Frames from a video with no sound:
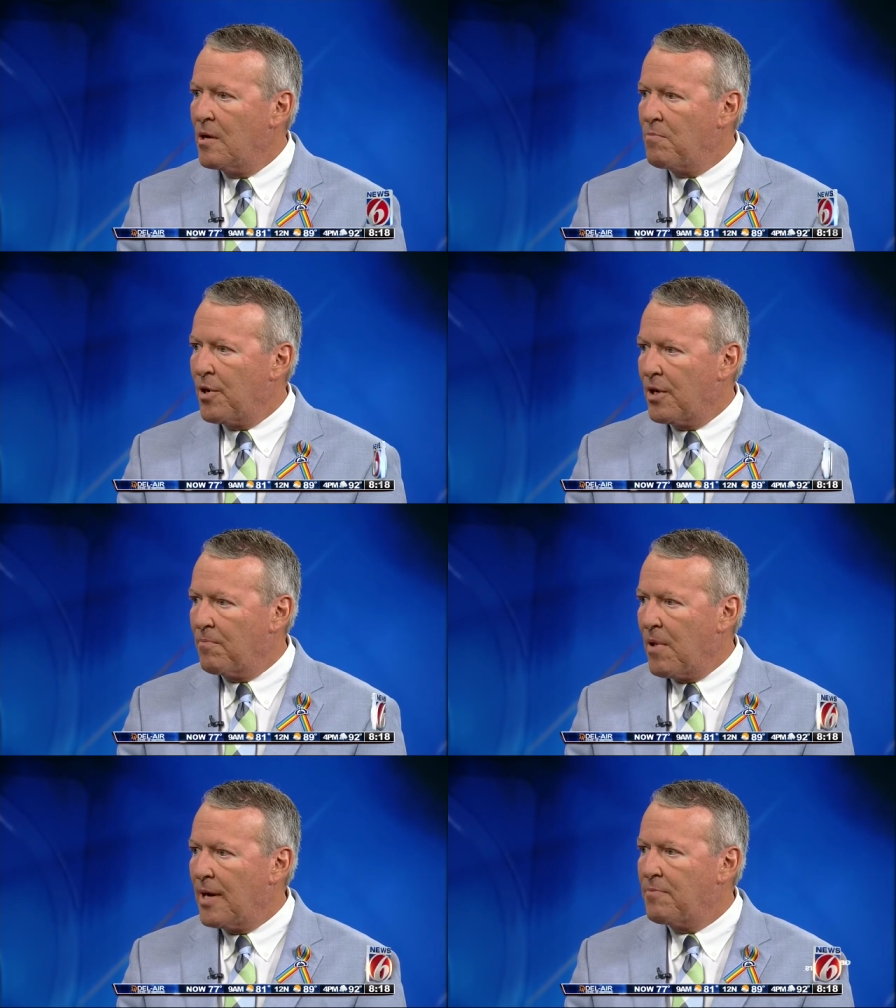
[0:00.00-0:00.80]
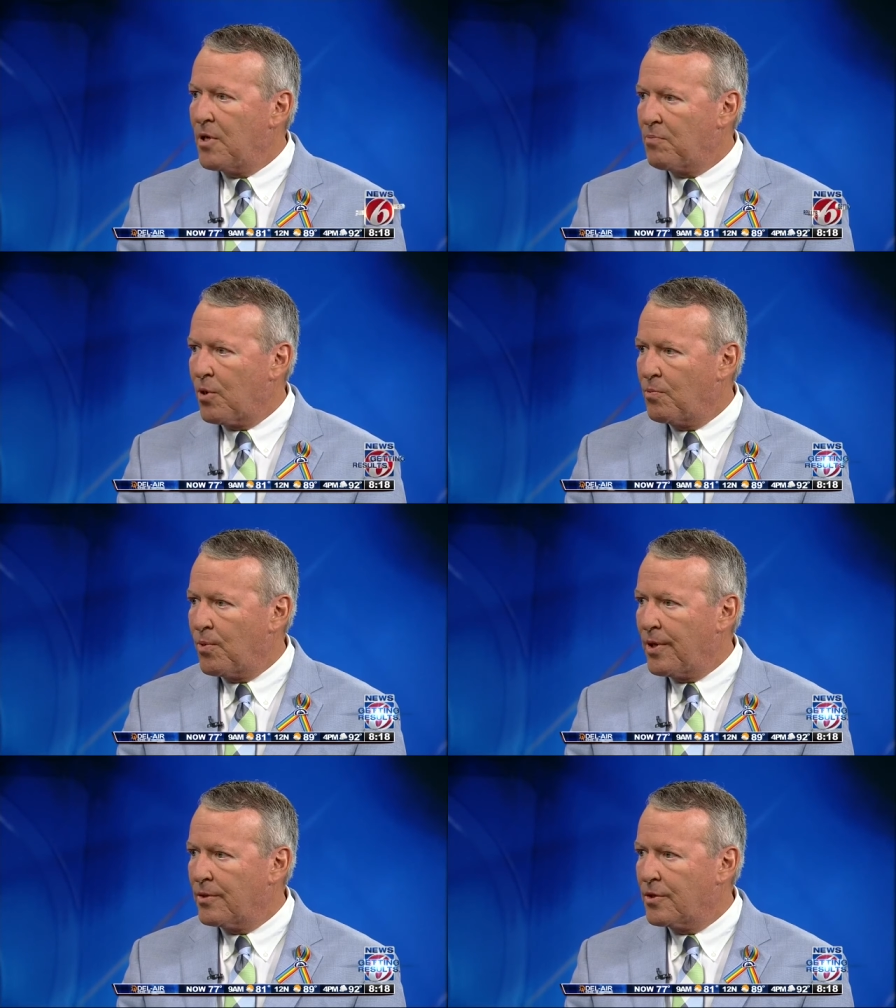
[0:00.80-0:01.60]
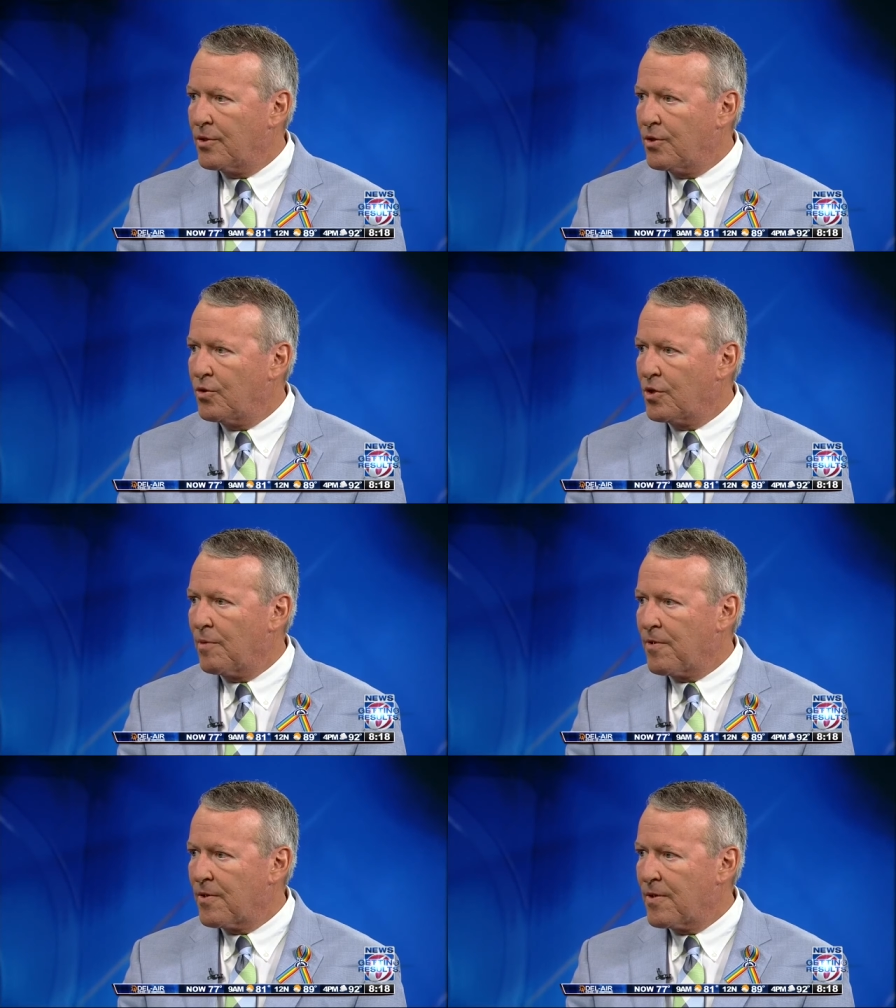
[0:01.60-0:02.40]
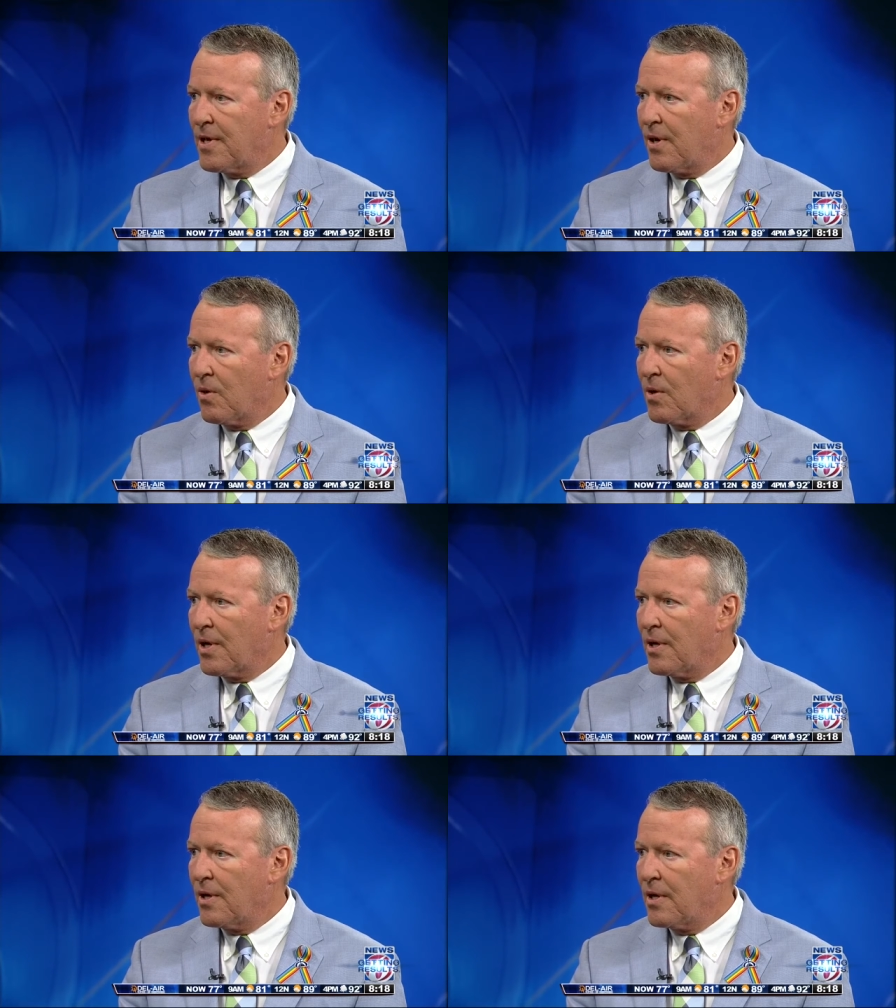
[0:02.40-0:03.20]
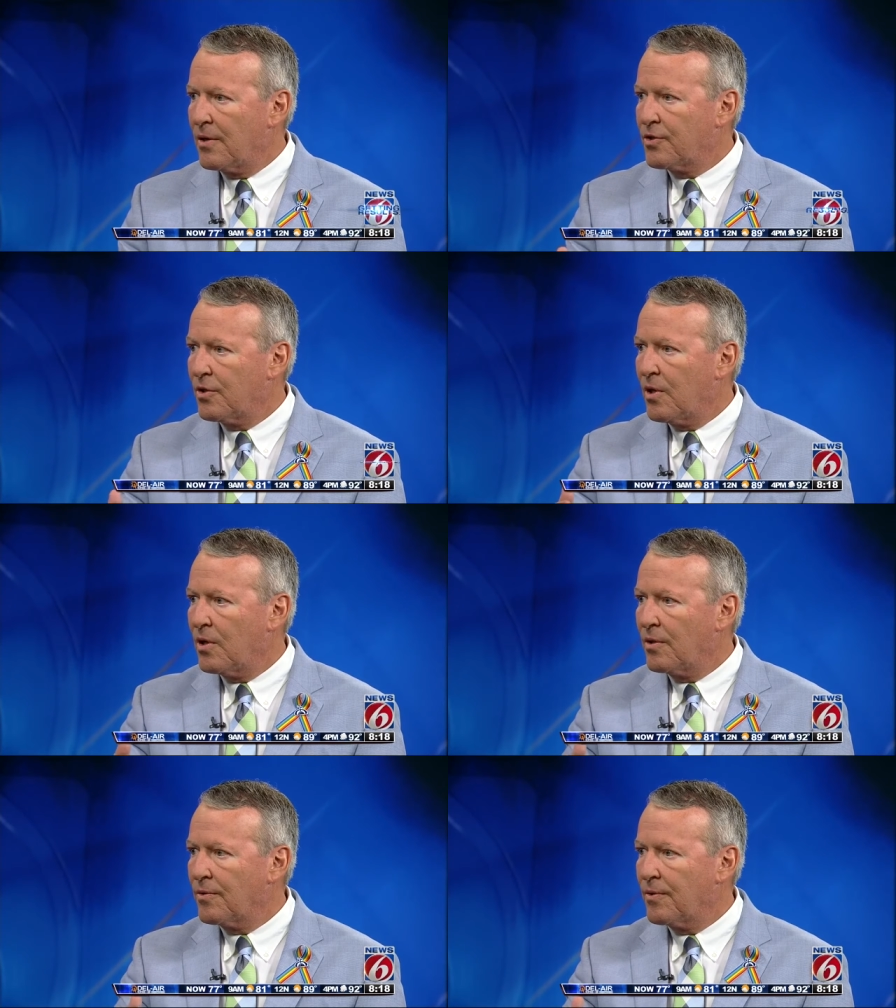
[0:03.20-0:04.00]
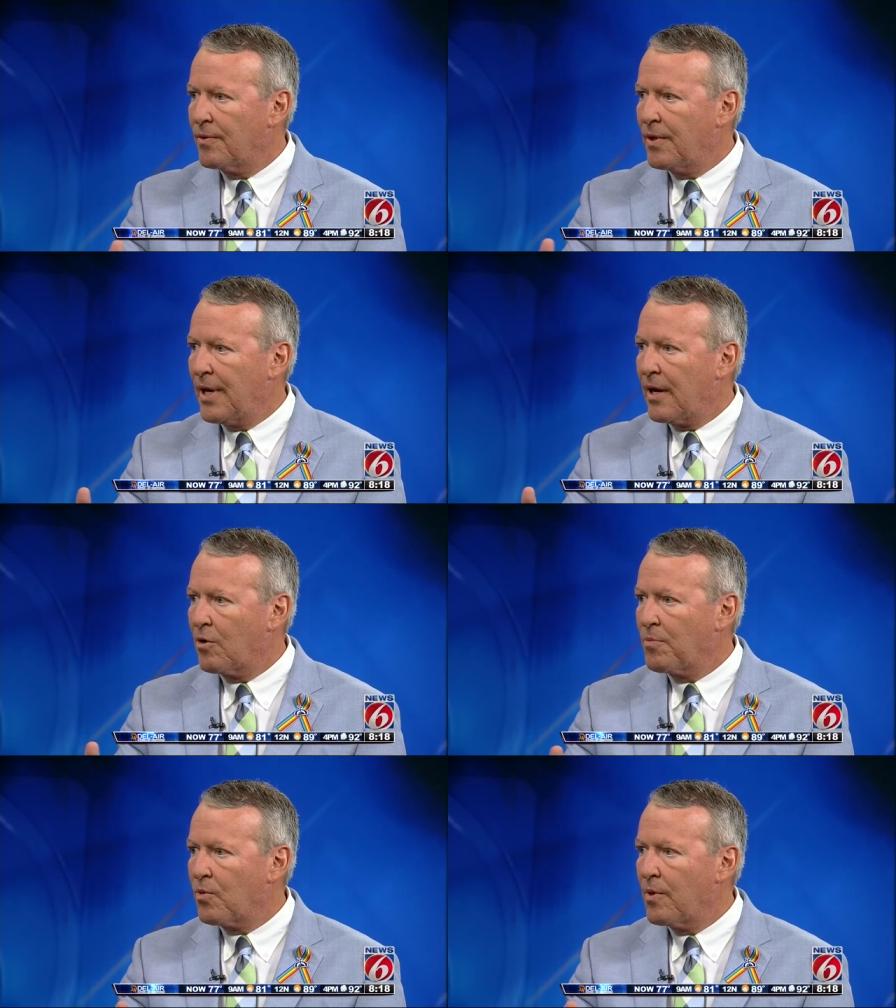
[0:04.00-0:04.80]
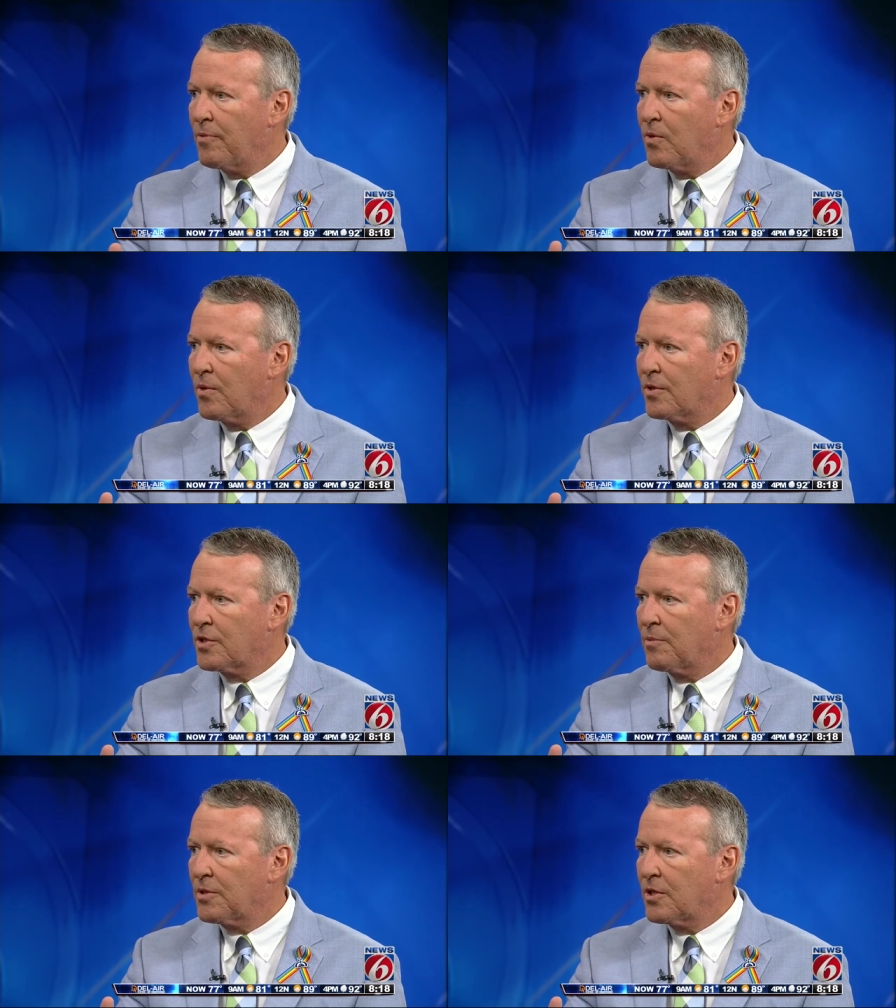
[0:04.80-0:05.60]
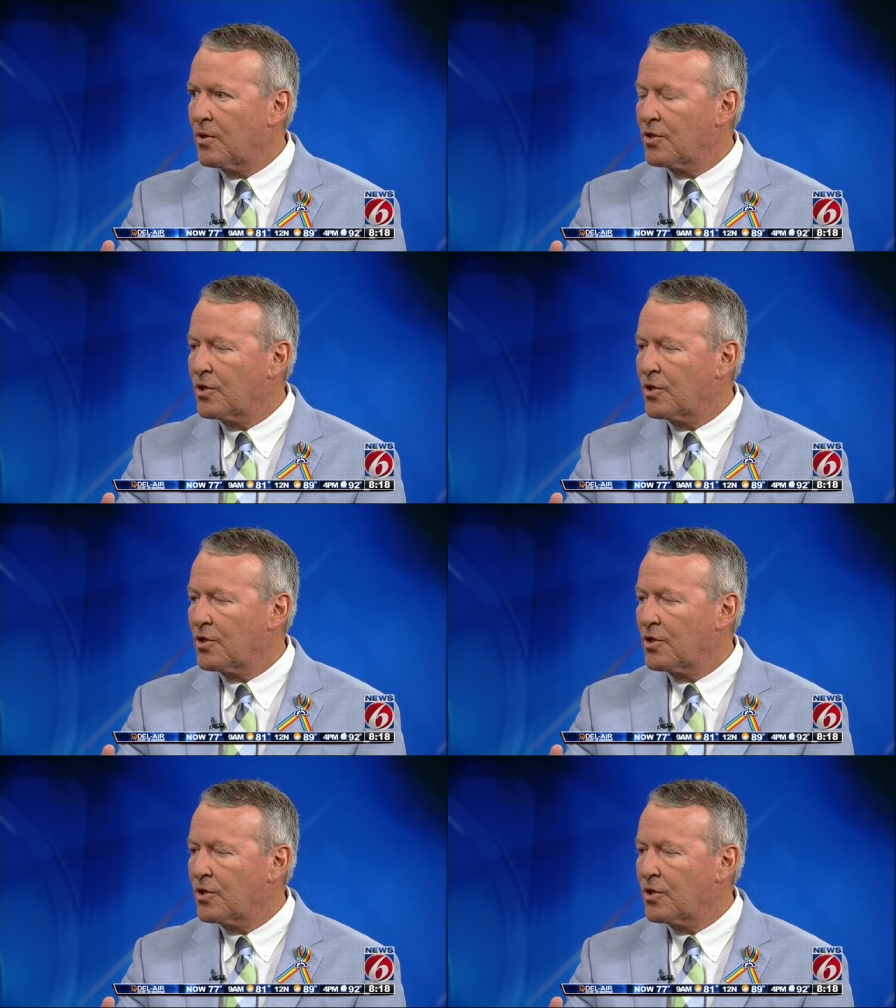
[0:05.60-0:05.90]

but it might be appropriate to do something there, and it's along the outer perimeter of the cemetery.